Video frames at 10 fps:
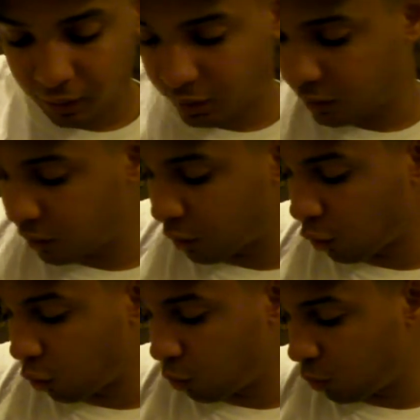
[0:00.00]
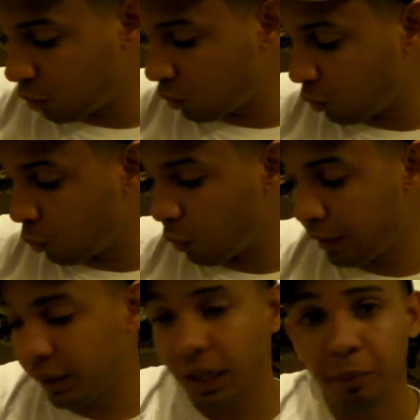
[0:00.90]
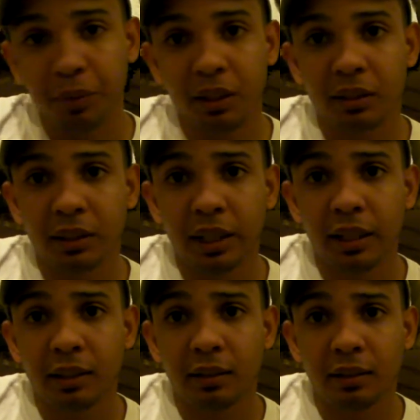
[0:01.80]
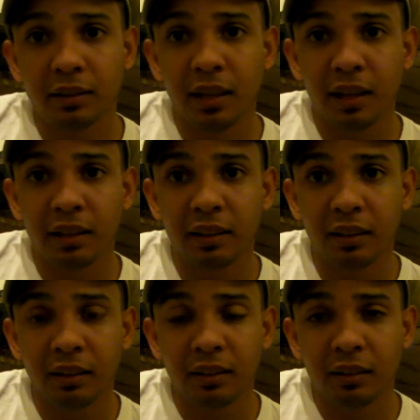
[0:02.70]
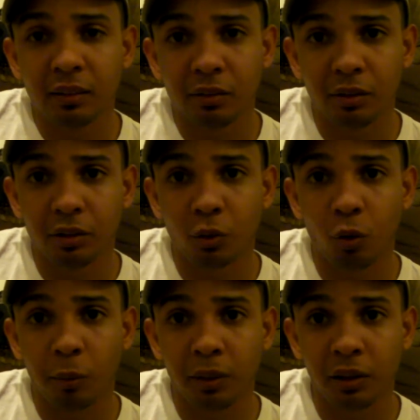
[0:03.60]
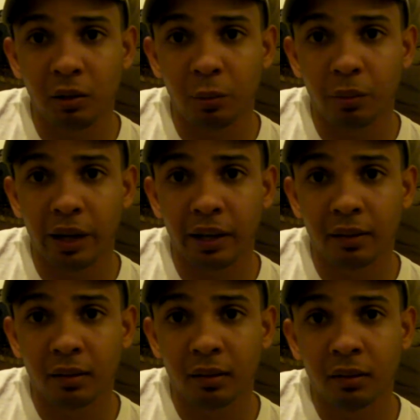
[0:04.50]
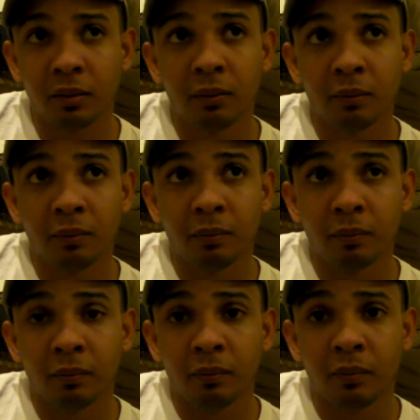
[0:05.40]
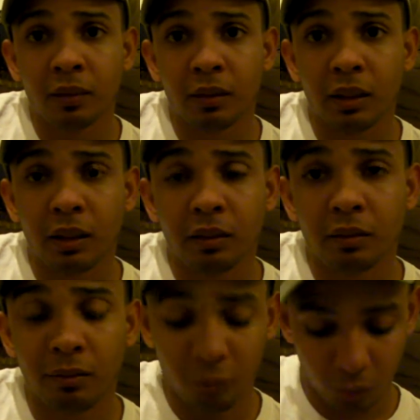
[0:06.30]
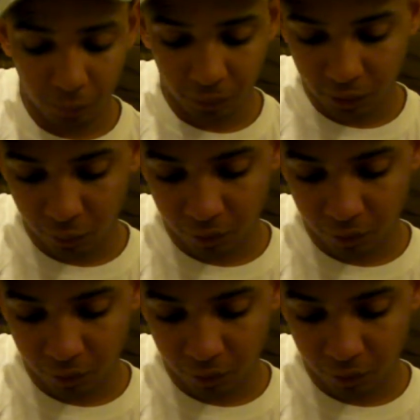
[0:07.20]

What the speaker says: So, with that being said, this is not a gun for a squirming little brat. Okay? If you want to play with